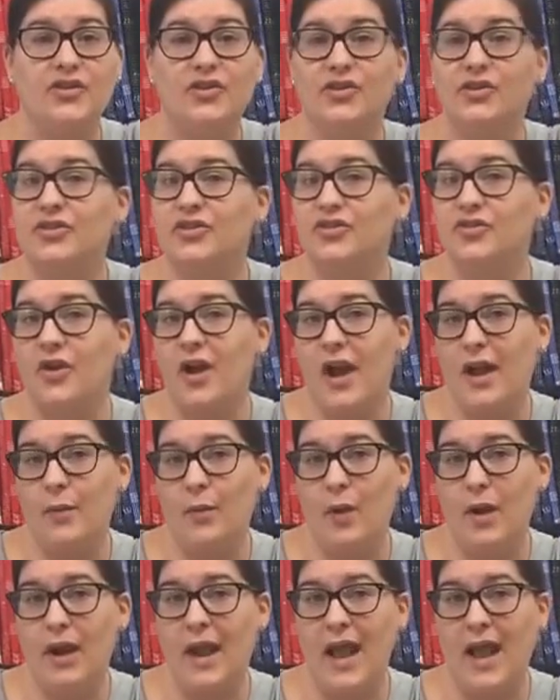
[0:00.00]
to try
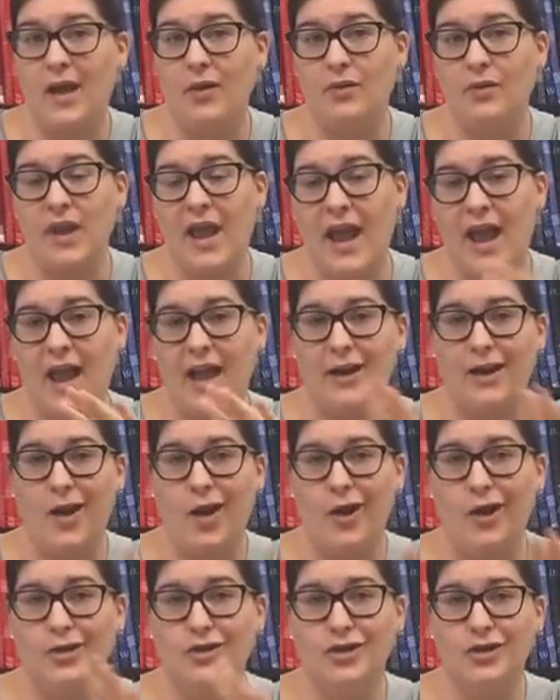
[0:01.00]
one out at
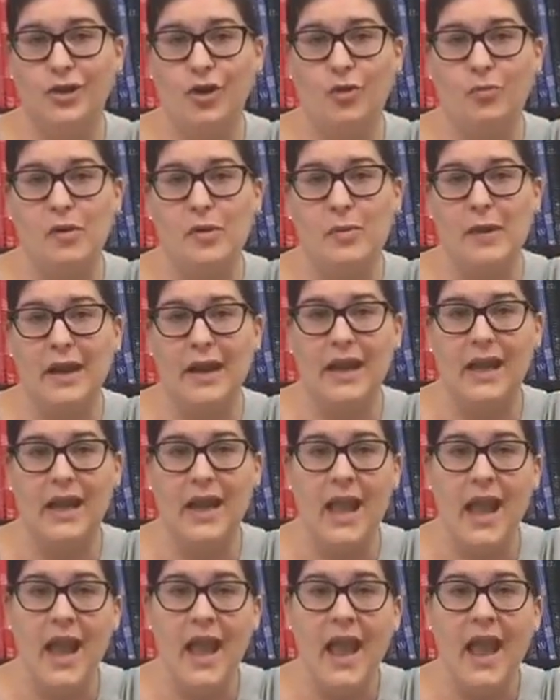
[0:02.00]
a Janome meeting,
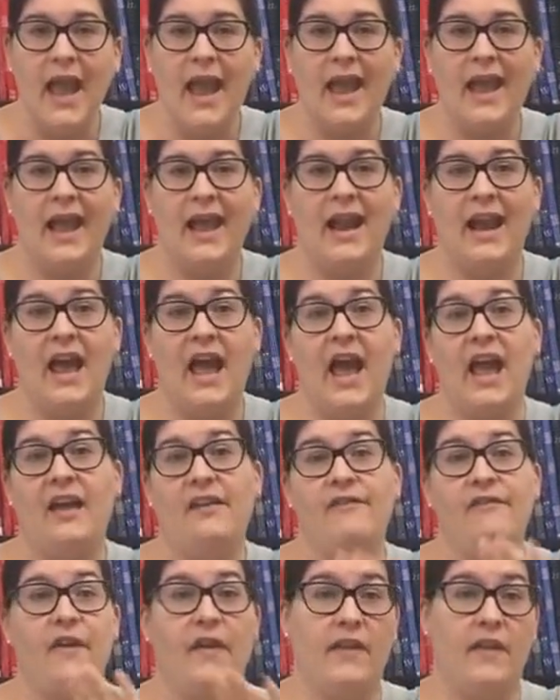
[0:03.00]
and I
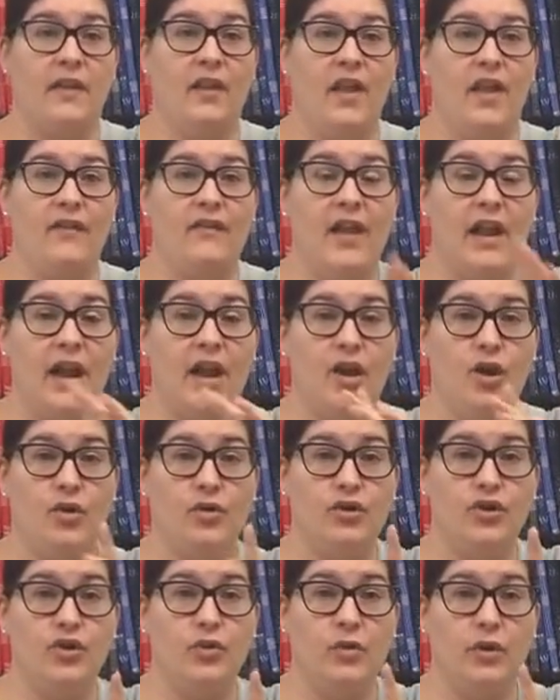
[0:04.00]
fell in love, and I know
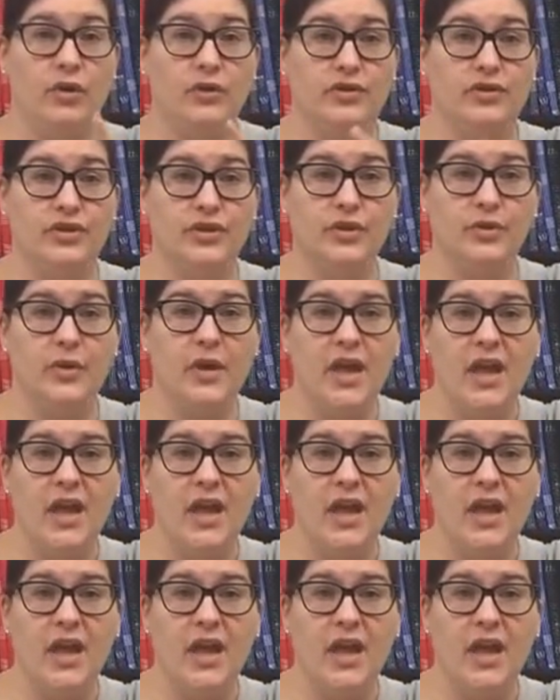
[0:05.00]
you will too.